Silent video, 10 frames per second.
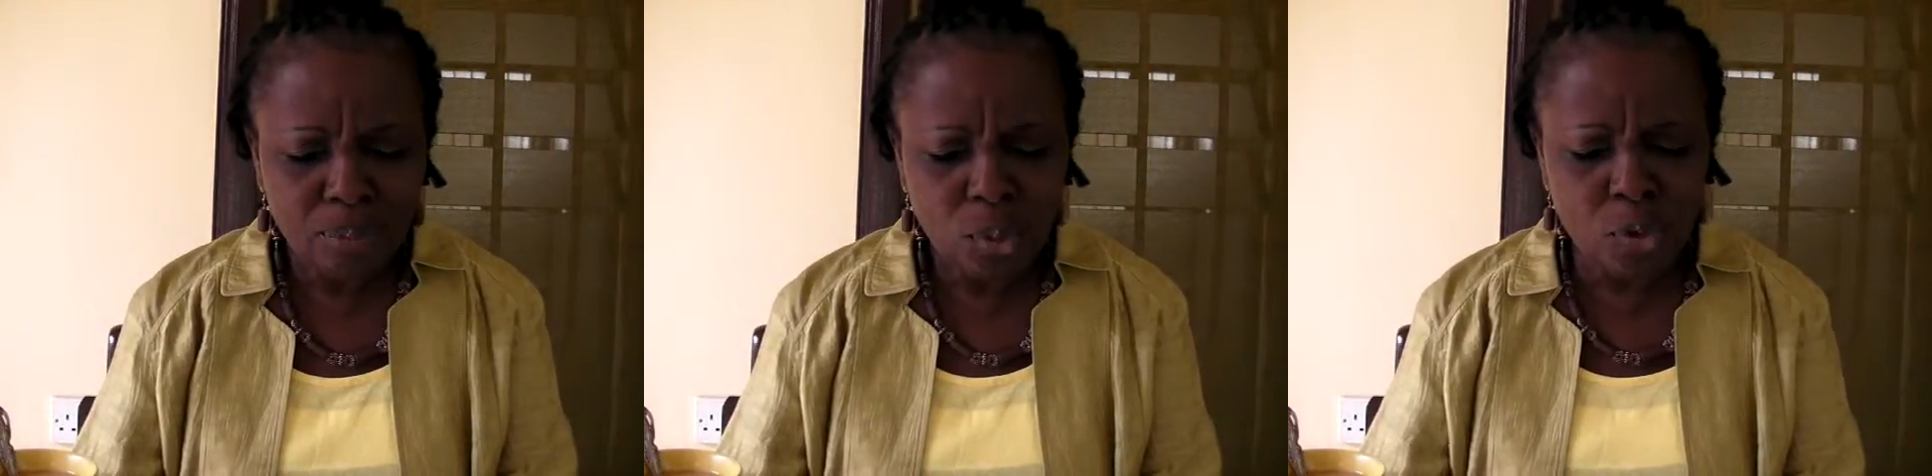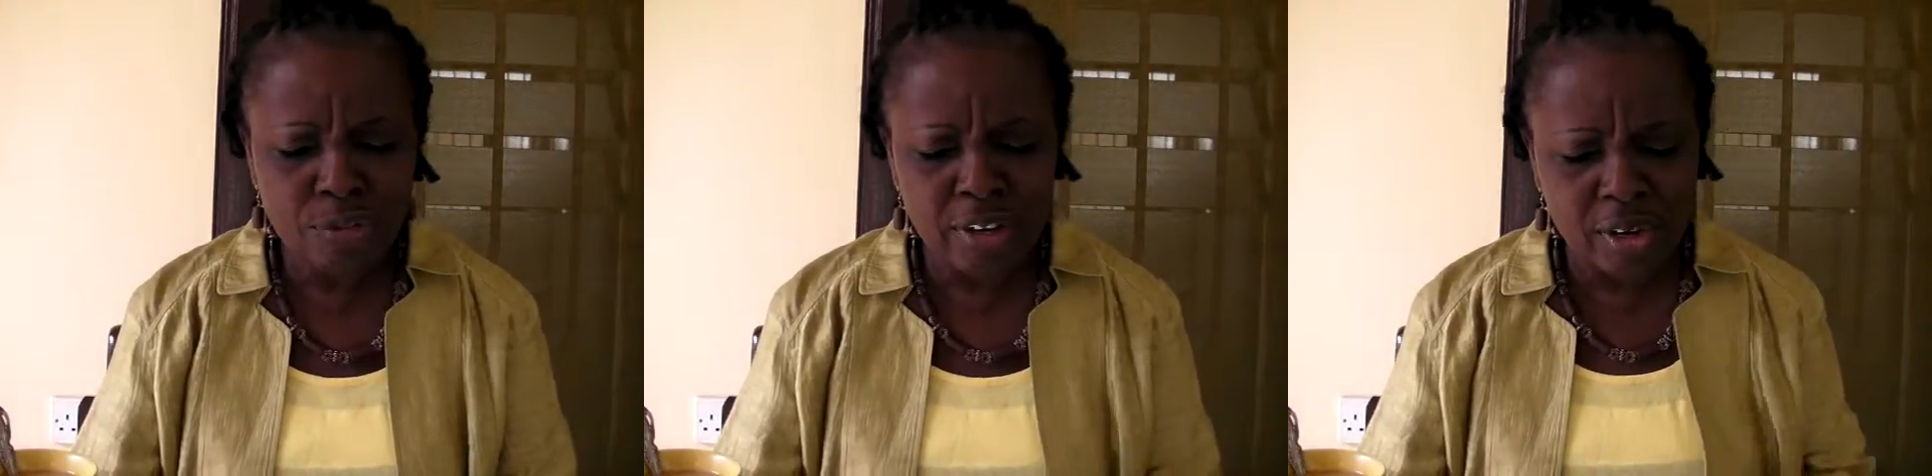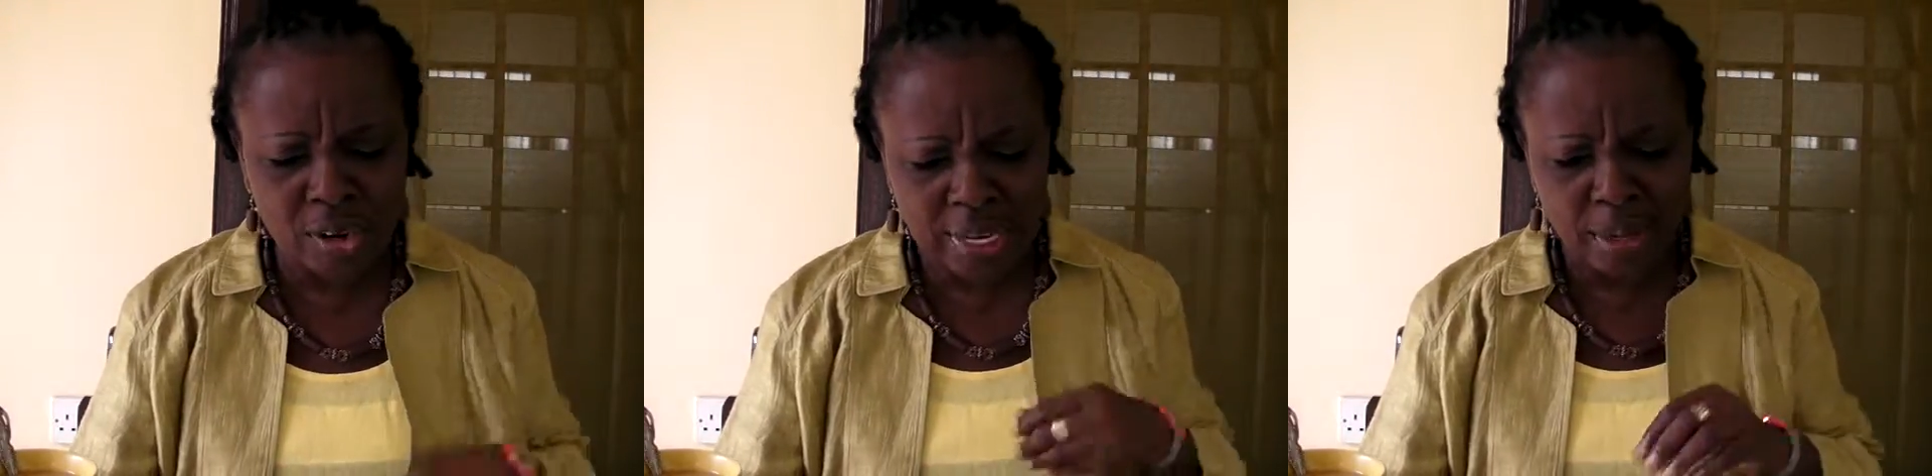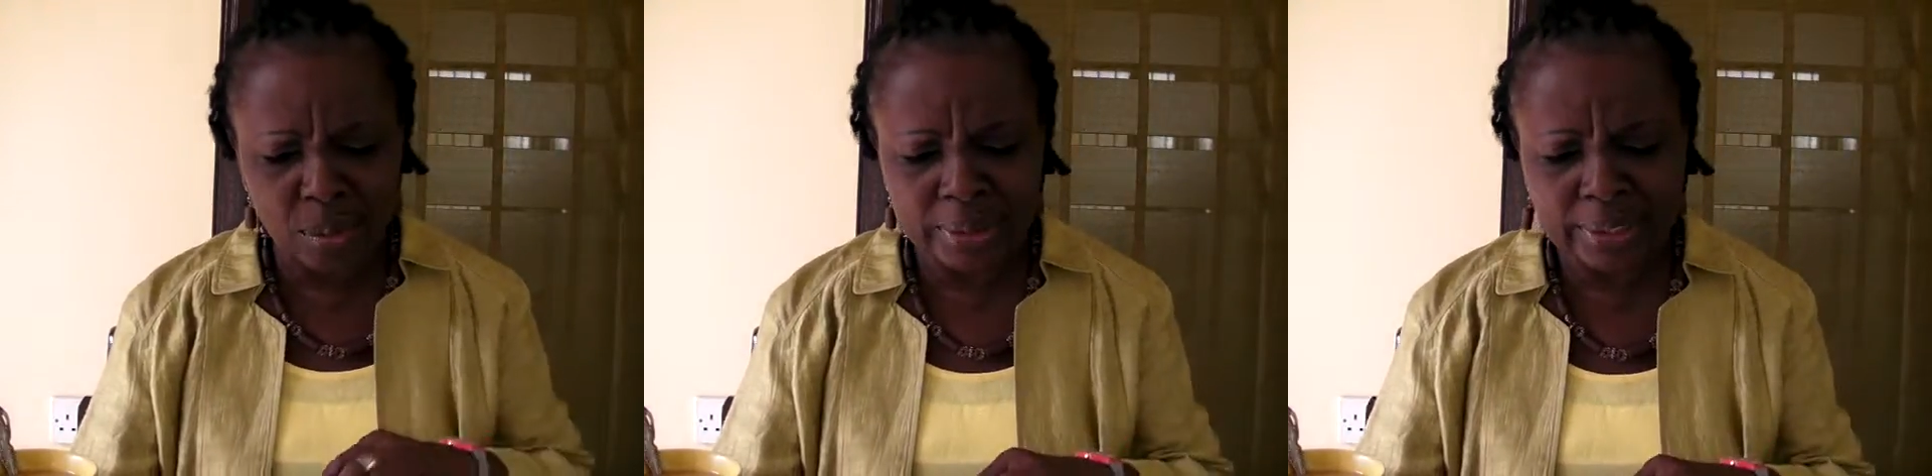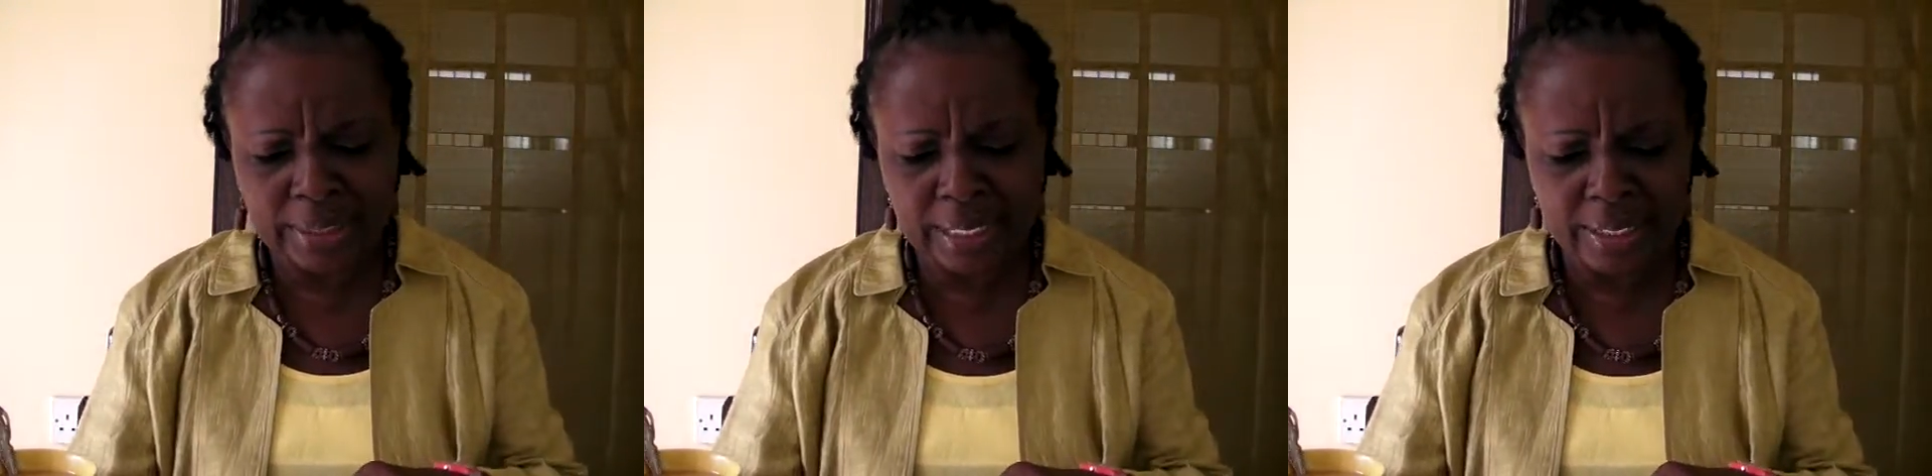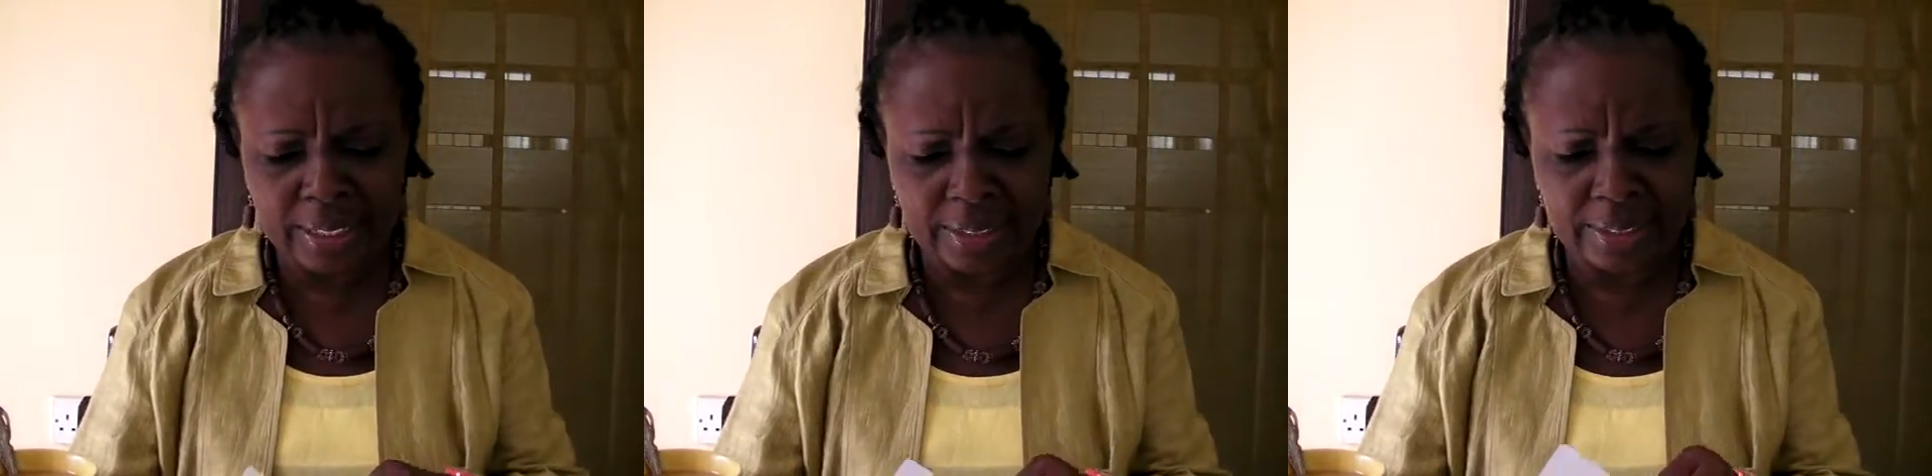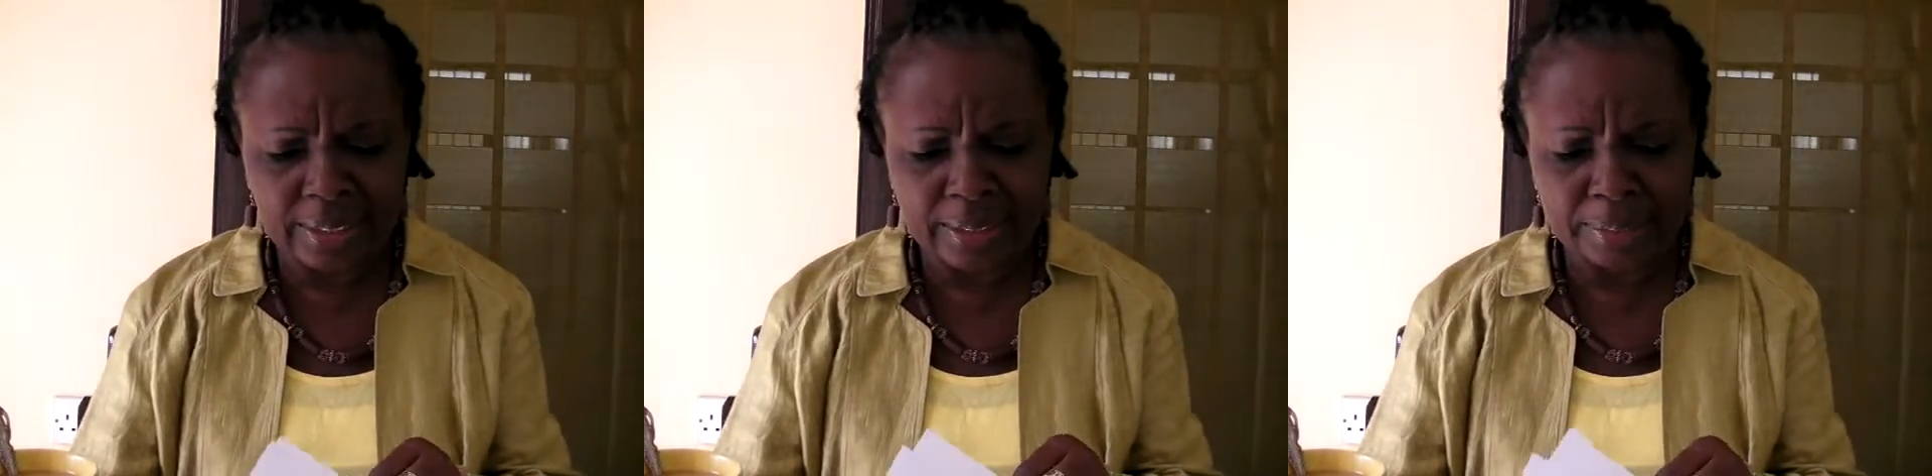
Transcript: Overall, I would say that